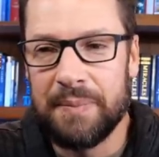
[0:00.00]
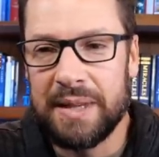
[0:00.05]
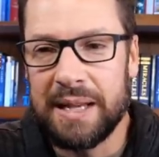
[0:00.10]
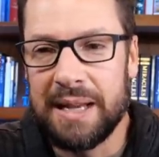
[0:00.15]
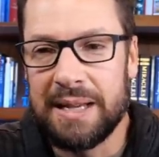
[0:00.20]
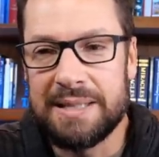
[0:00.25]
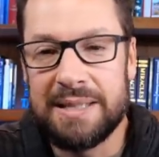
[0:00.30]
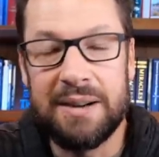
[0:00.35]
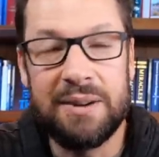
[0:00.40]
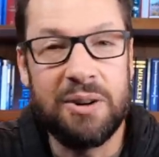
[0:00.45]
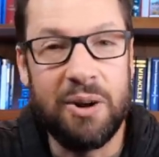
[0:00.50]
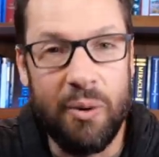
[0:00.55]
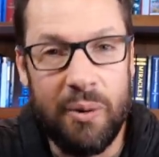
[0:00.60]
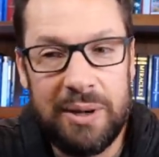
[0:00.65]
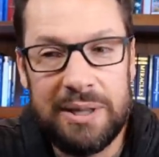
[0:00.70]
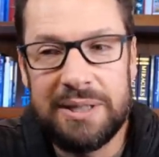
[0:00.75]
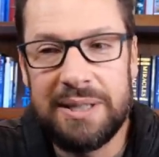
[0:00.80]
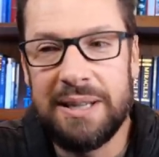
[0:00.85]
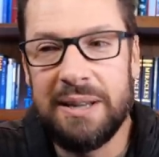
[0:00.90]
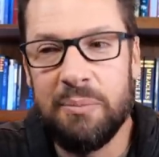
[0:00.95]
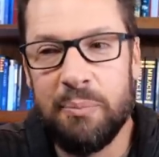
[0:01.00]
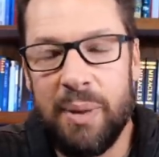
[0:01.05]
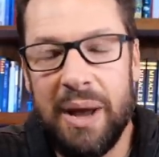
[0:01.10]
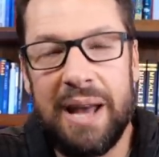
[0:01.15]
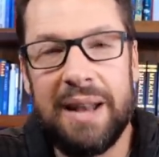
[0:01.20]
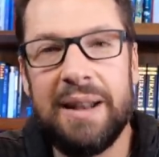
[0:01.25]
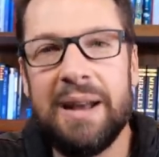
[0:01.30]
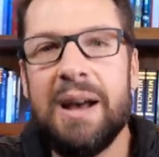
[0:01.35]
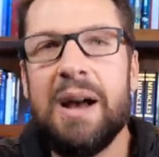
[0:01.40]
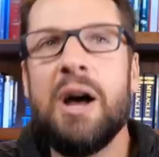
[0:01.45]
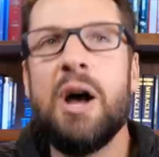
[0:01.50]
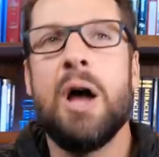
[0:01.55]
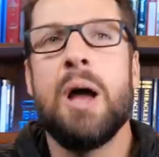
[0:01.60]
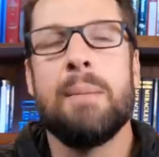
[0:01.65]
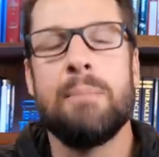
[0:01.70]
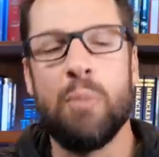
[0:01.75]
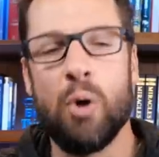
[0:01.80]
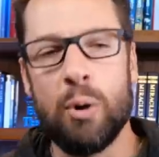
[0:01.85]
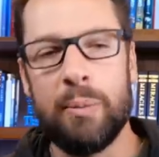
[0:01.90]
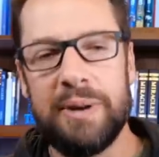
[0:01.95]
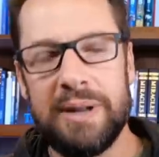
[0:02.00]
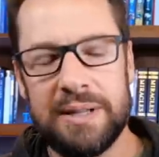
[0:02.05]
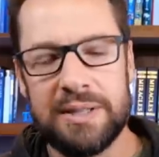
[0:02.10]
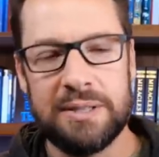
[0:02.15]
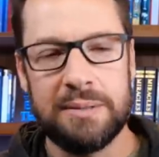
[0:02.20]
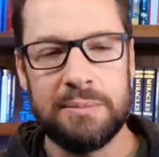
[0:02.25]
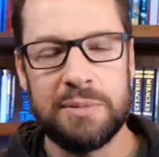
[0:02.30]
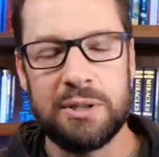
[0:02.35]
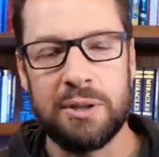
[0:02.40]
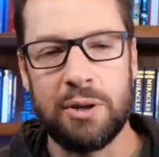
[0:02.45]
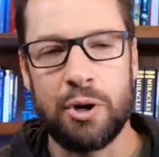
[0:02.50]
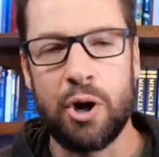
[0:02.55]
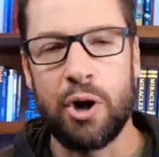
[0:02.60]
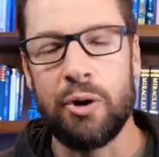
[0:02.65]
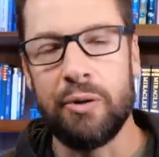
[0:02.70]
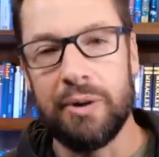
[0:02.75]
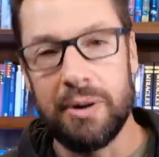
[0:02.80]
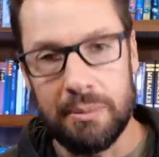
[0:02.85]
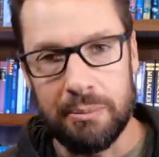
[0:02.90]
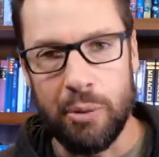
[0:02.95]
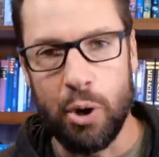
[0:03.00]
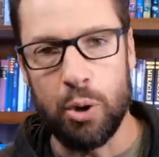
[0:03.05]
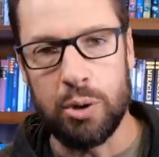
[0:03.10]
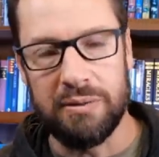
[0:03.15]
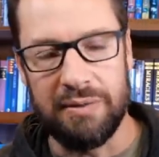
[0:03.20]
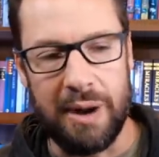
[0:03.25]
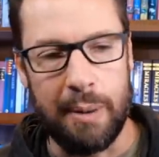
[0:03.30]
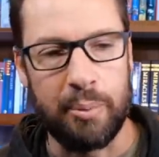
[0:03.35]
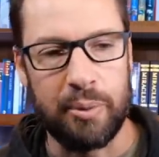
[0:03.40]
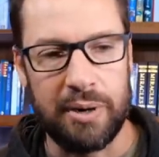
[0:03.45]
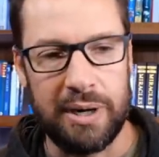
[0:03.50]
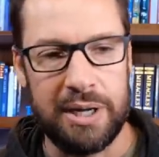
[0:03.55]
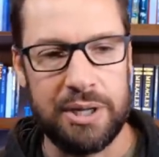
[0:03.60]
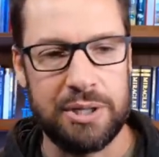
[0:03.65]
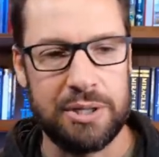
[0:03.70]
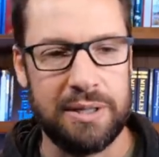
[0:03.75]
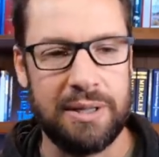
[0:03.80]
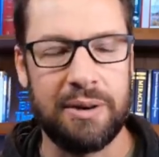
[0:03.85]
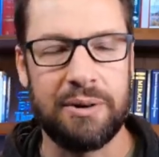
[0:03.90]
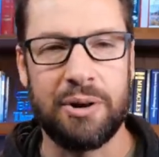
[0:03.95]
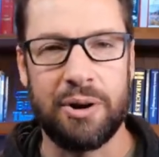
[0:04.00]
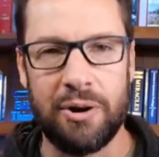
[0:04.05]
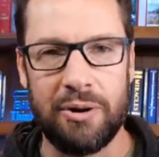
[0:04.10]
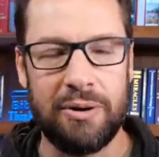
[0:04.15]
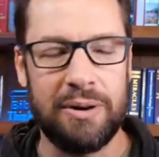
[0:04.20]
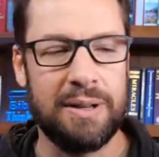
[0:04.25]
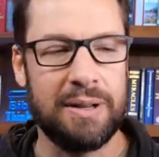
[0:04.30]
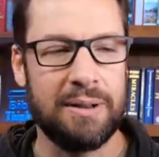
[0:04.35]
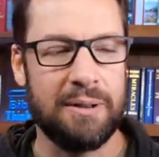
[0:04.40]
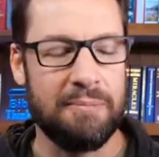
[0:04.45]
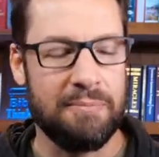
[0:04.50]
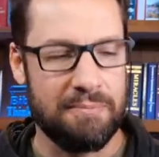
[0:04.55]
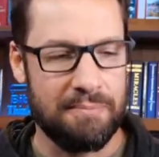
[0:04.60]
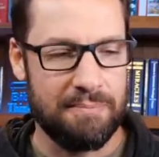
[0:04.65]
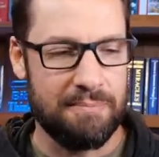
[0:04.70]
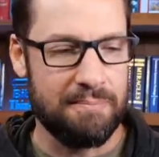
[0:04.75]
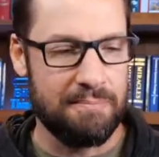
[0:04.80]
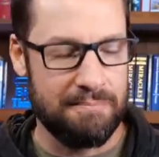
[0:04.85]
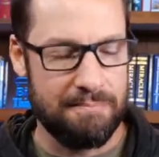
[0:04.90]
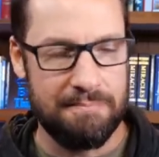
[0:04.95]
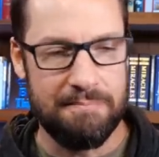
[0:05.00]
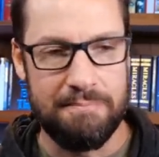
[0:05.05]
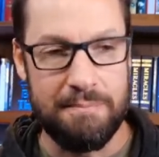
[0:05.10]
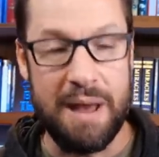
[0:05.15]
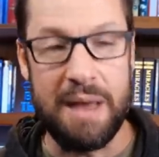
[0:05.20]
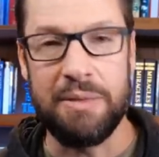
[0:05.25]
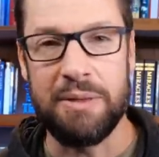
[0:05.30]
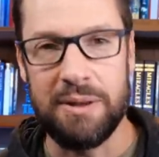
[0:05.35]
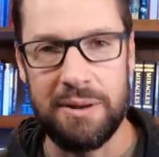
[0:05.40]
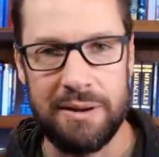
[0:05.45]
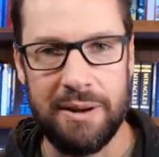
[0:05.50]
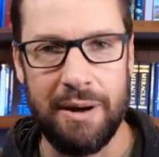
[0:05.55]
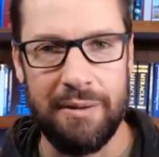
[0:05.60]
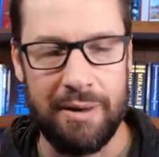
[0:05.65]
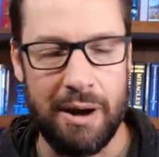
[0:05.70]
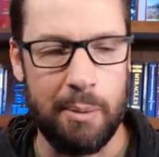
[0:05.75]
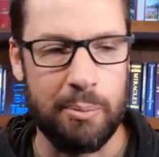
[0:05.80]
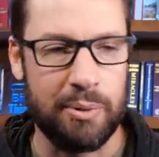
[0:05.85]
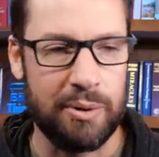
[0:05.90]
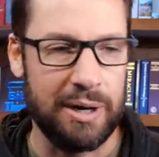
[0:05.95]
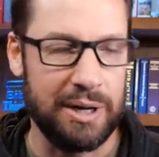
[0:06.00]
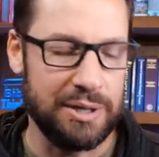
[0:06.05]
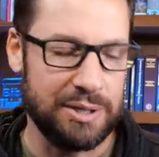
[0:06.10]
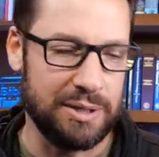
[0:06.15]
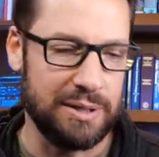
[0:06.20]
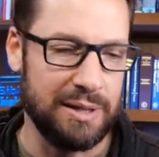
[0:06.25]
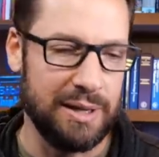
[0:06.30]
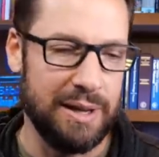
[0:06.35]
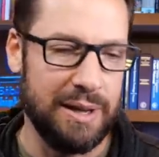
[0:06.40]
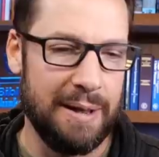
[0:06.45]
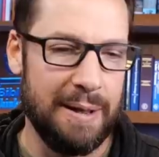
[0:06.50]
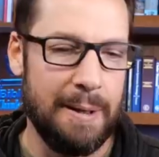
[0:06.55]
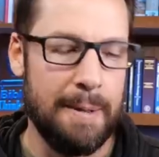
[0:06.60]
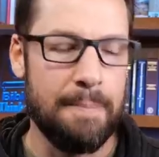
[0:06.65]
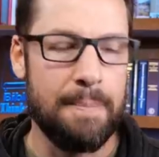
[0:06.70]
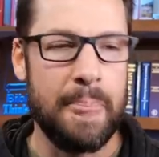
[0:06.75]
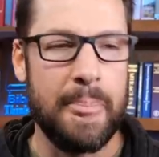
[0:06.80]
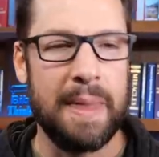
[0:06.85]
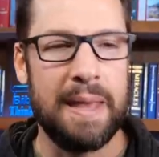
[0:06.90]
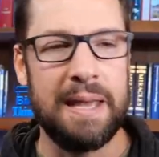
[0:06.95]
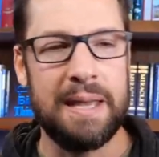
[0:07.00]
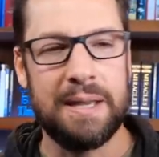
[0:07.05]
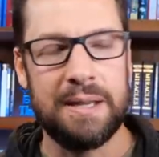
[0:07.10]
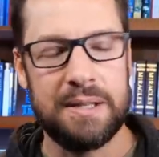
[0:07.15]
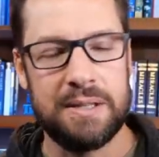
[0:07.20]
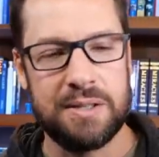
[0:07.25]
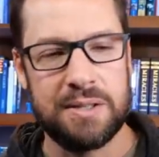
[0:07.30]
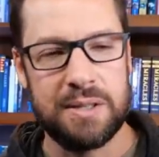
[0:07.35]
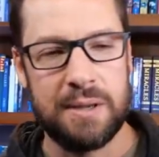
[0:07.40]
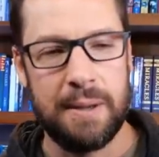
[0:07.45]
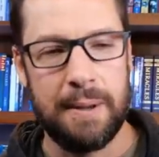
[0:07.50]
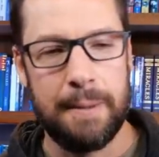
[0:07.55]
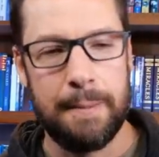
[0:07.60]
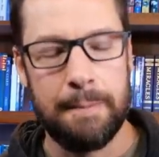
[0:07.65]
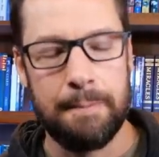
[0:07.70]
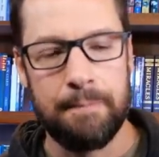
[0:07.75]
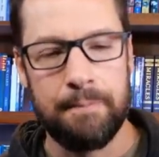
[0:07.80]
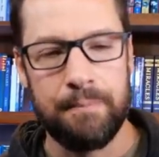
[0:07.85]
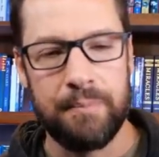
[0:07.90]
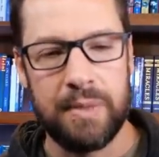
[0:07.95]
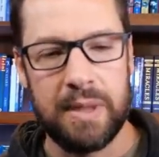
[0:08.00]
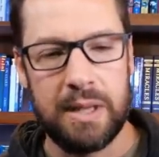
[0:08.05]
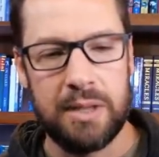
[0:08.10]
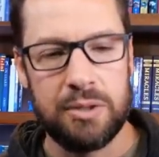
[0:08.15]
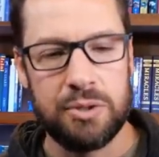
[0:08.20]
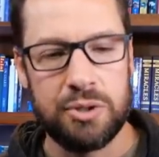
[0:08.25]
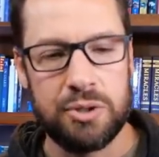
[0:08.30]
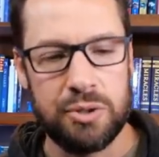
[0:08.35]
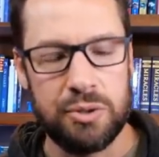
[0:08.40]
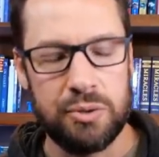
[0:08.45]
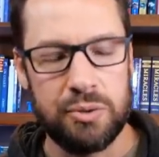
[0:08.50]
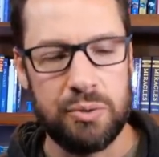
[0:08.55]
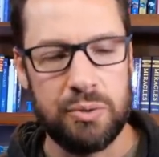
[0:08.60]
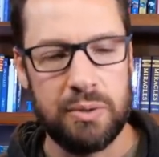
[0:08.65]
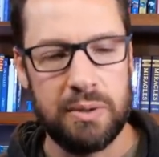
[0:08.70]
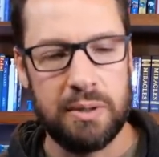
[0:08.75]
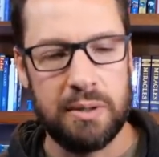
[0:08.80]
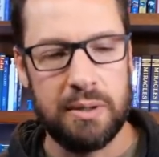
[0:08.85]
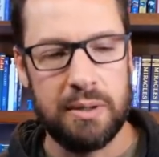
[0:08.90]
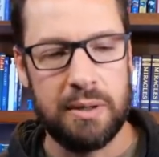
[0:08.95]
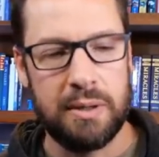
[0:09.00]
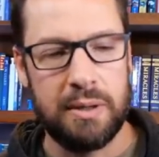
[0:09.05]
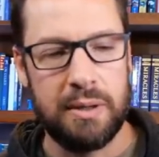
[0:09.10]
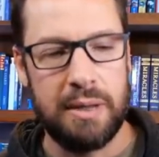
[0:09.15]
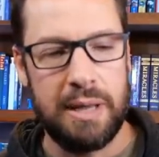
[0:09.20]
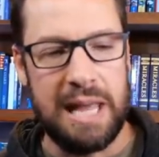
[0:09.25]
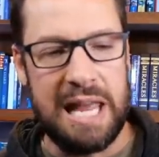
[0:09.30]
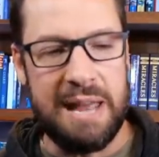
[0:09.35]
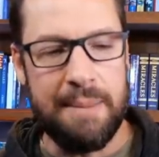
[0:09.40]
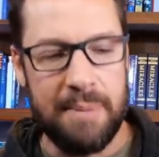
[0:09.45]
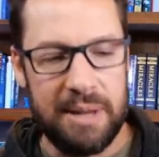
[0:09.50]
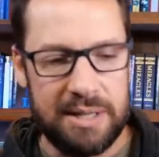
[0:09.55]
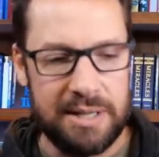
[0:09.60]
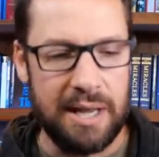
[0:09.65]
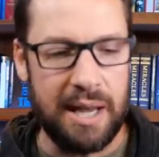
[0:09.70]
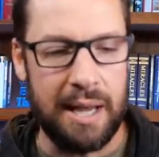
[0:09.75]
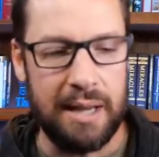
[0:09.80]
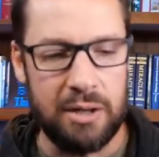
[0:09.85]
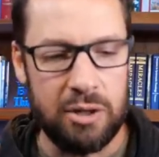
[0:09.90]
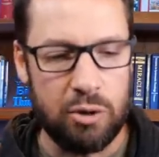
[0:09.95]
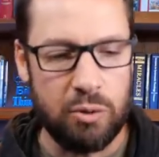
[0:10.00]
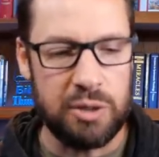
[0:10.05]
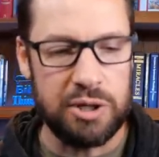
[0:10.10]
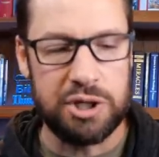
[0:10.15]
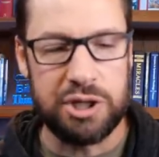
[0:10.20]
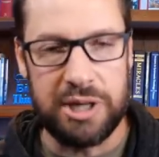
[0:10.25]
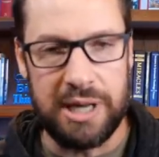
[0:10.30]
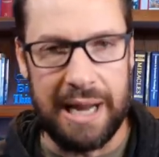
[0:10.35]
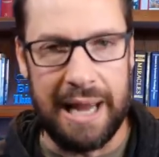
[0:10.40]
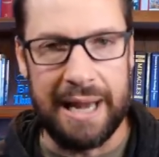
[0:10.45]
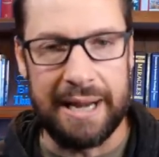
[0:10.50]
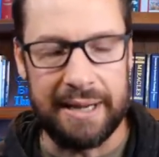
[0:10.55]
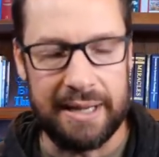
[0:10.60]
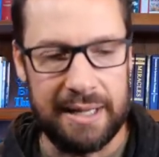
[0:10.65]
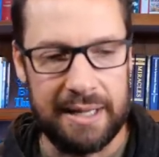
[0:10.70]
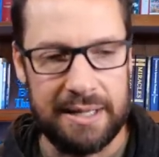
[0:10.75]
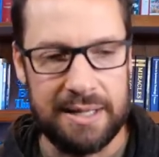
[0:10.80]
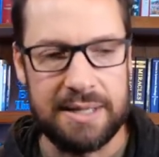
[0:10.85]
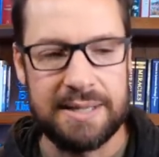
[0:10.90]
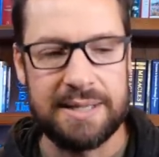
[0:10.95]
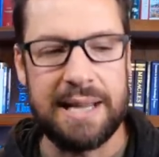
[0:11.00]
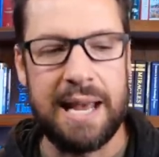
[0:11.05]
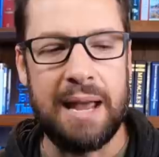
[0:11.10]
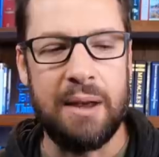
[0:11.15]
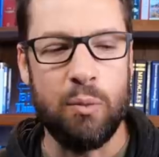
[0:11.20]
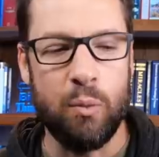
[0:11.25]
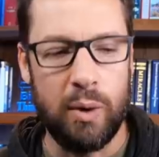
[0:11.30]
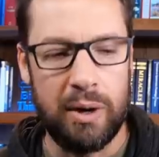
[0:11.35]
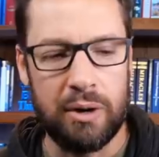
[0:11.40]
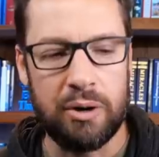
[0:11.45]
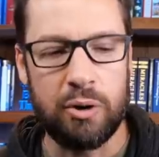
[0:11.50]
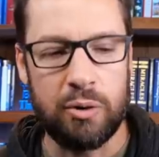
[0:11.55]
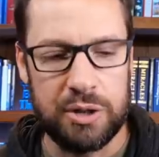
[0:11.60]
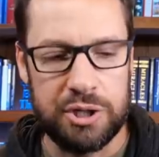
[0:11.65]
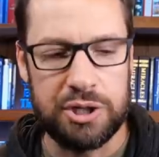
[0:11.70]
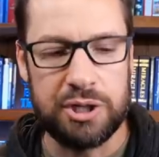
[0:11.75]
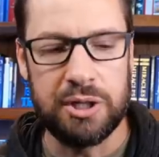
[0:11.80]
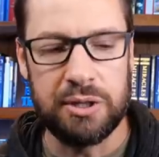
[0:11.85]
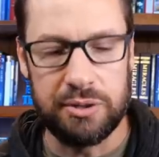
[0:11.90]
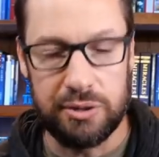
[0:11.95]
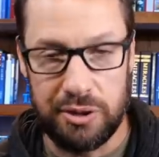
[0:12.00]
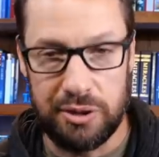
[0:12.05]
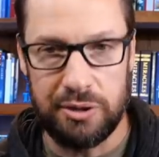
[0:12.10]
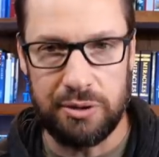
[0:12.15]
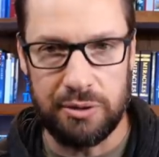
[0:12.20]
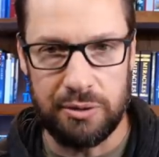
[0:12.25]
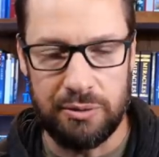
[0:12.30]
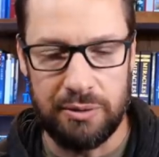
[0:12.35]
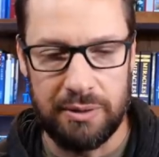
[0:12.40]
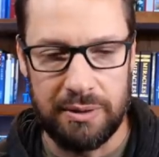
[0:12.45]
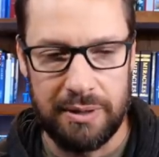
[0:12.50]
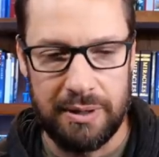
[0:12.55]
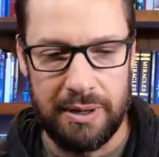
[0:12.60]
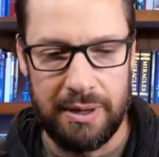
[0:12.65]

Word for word: because they're going to embed Mormonism's current mode of operation, their current method of operation is to imitate Christianity, say we're Christian too.